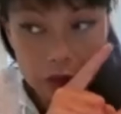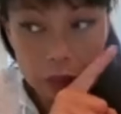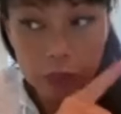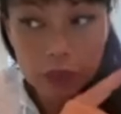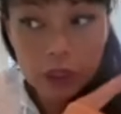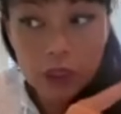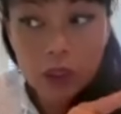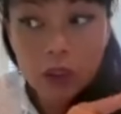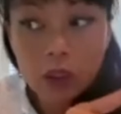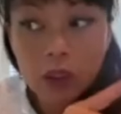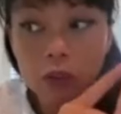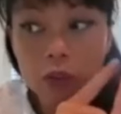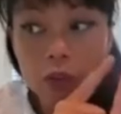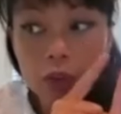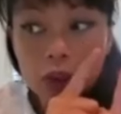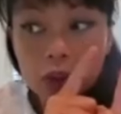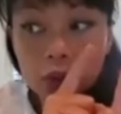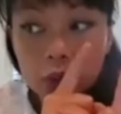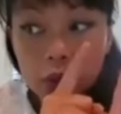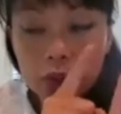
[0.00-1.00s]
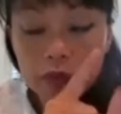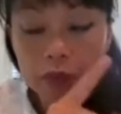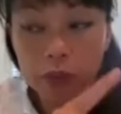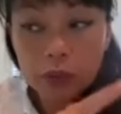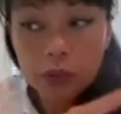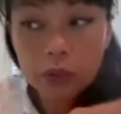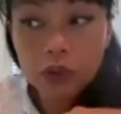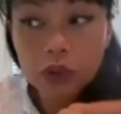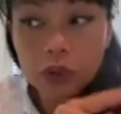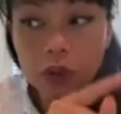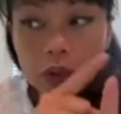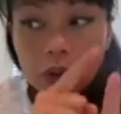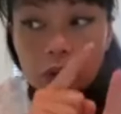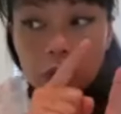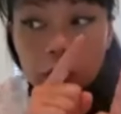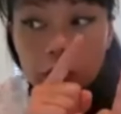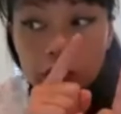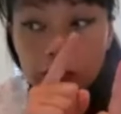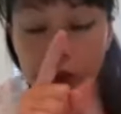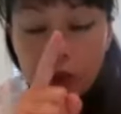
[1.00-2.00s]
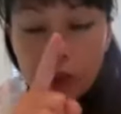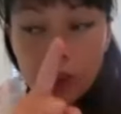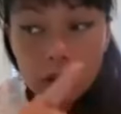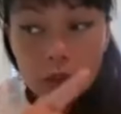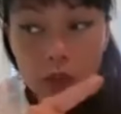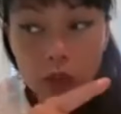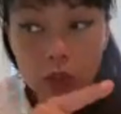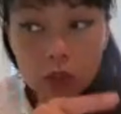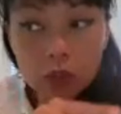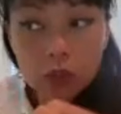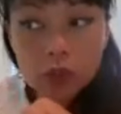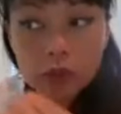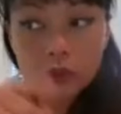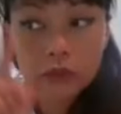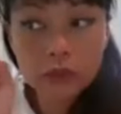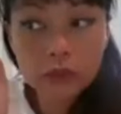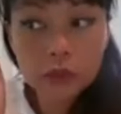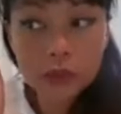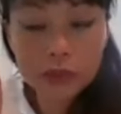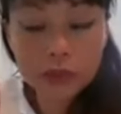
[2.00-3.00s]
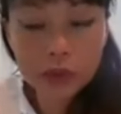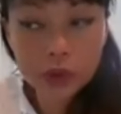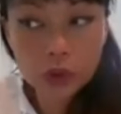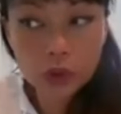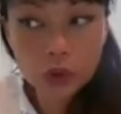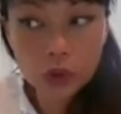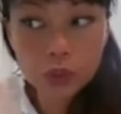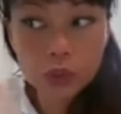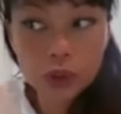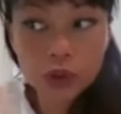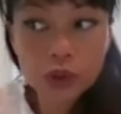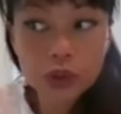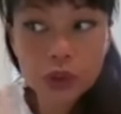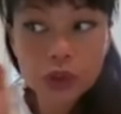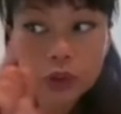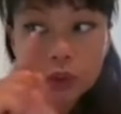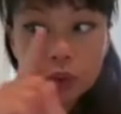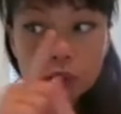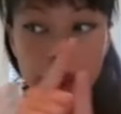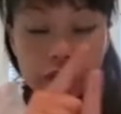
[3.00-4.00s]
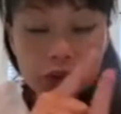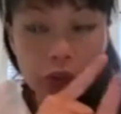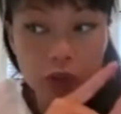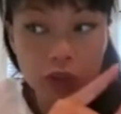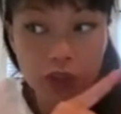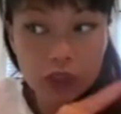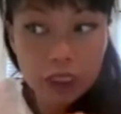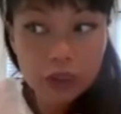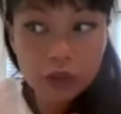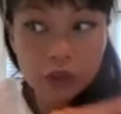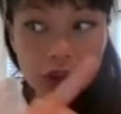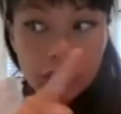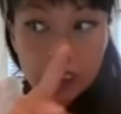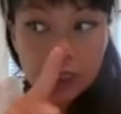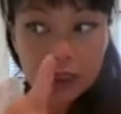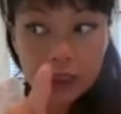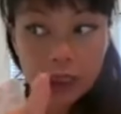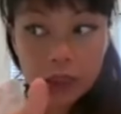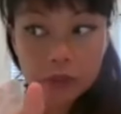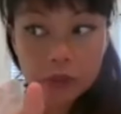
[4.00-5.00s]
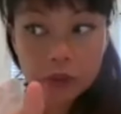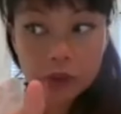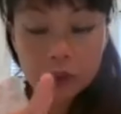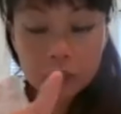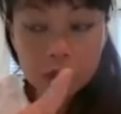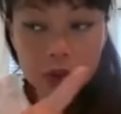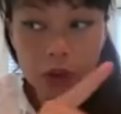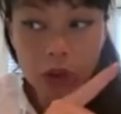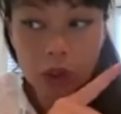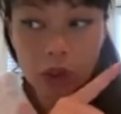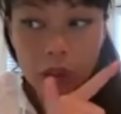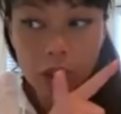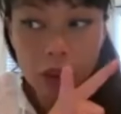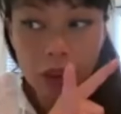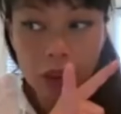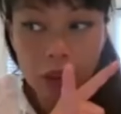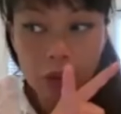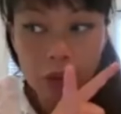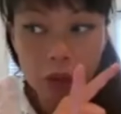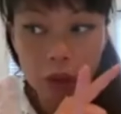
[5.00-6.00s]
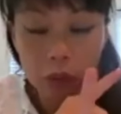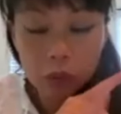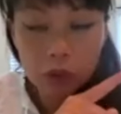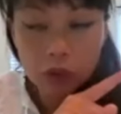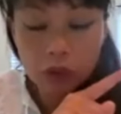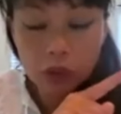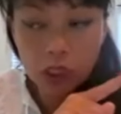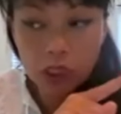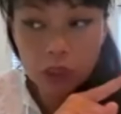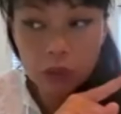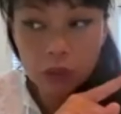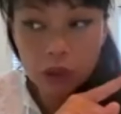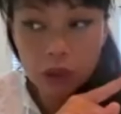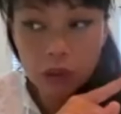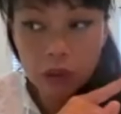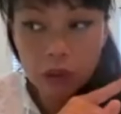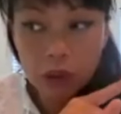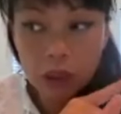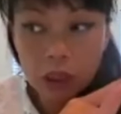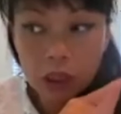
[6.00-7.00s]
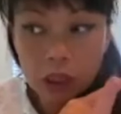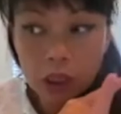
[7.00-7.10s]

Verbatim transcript: from here onward, with Pluto, with, with, with your Jupiter, with your Saturn and Neptune that we talk about,